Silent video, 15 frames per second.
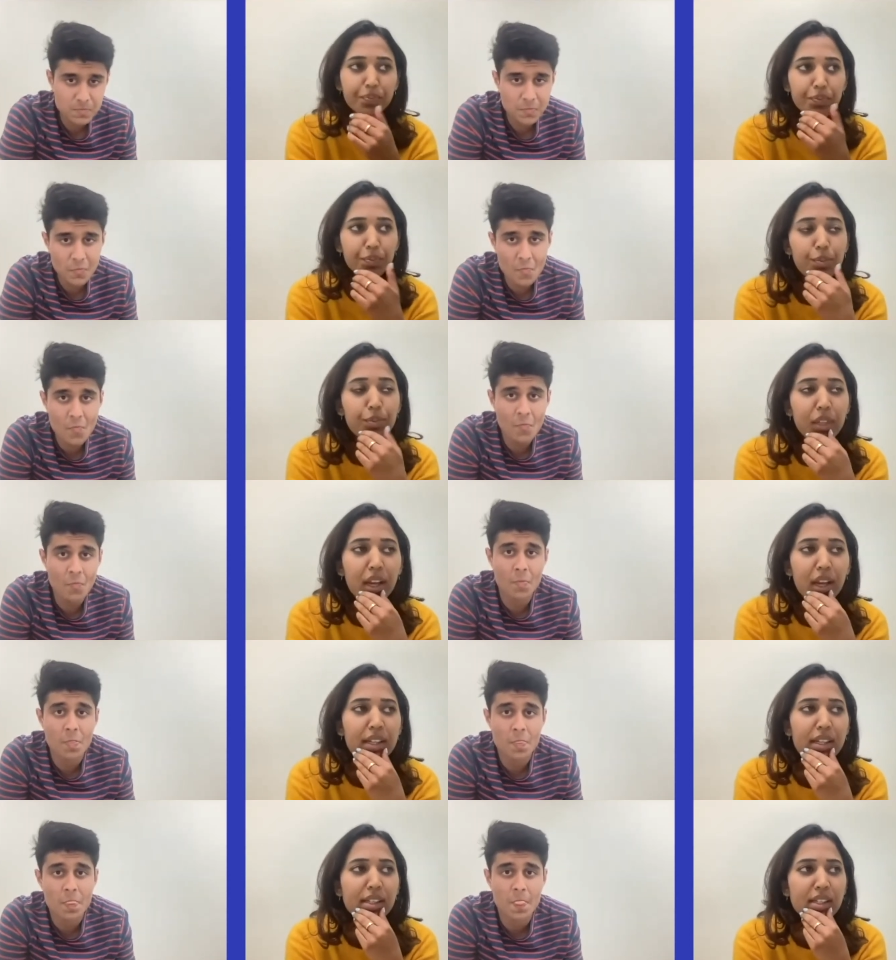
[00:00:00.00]
Speaker 1: and
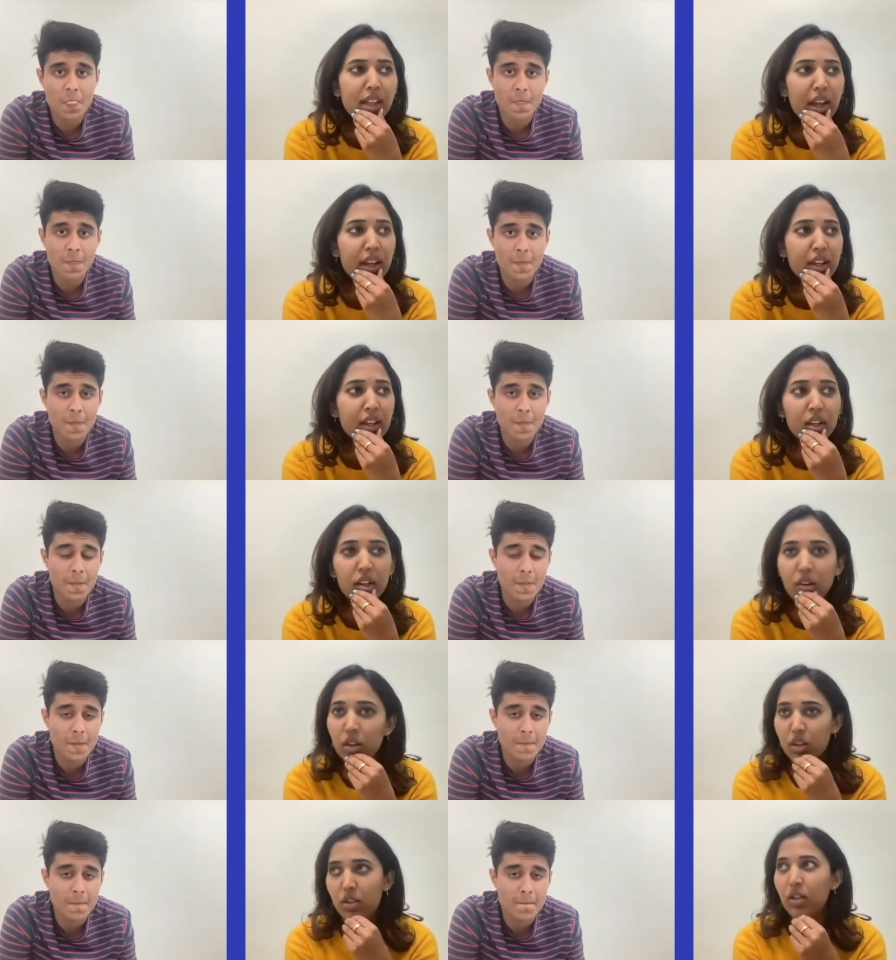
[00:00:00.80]
he's like
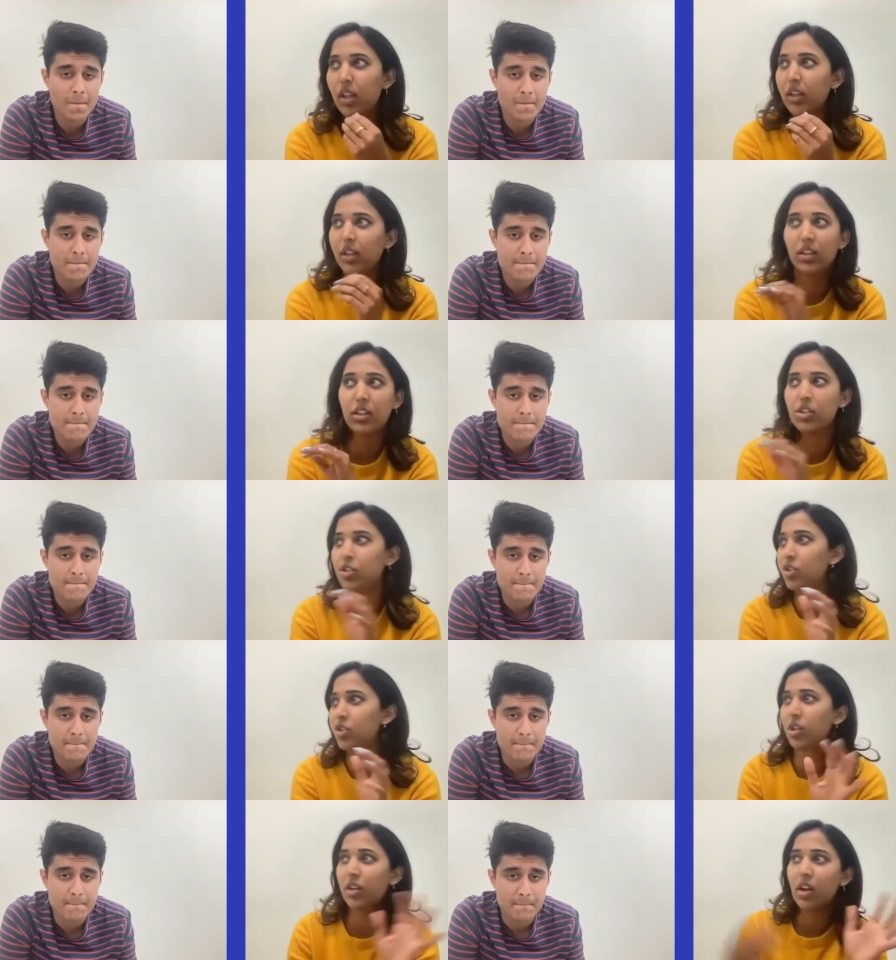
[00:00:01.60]
like he's just like
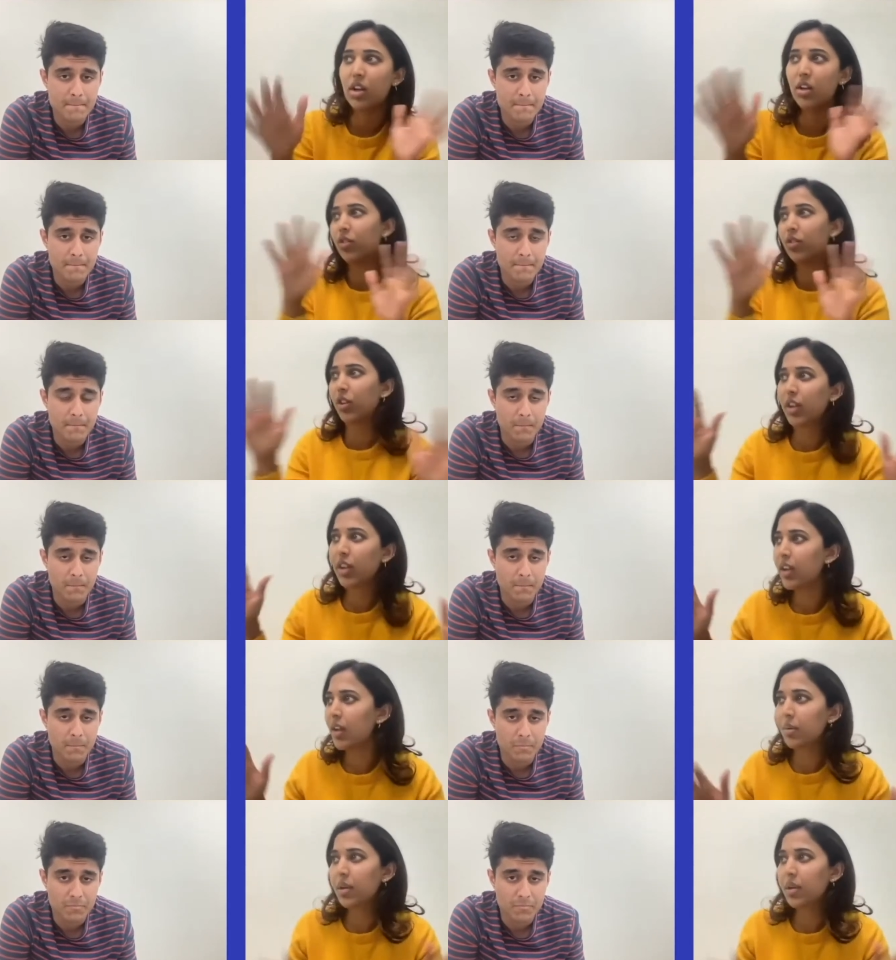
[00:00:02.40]
kind of looking at
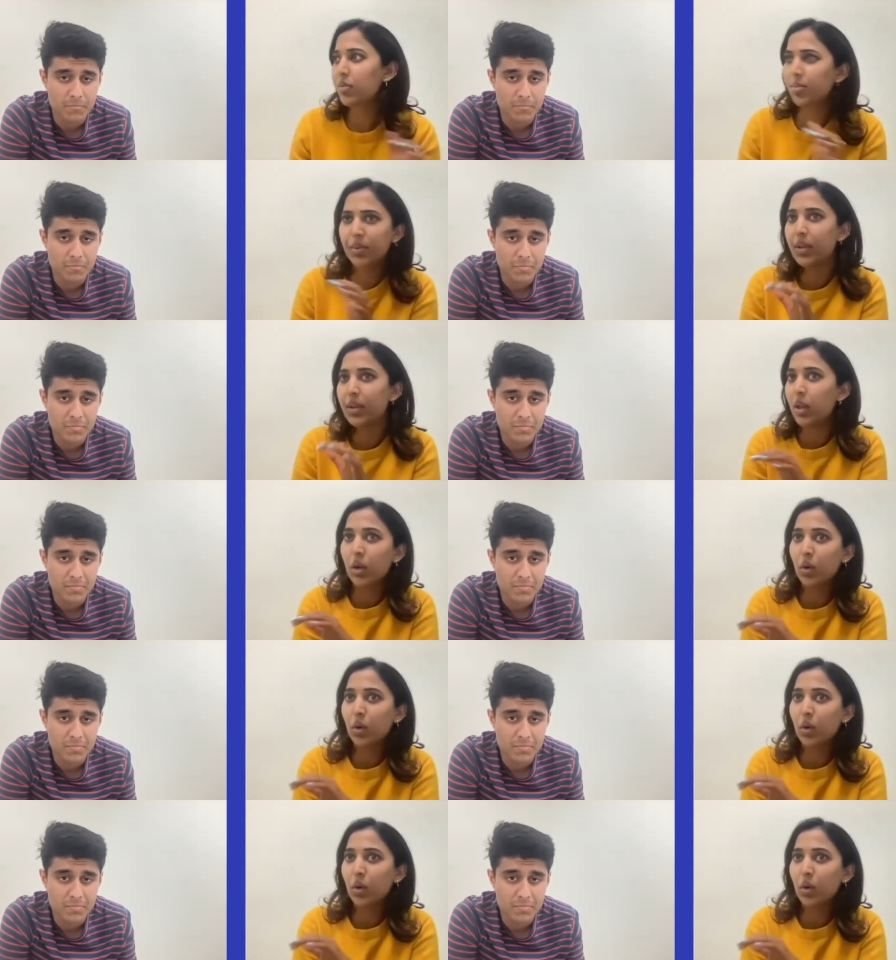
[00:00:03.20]
me thinking like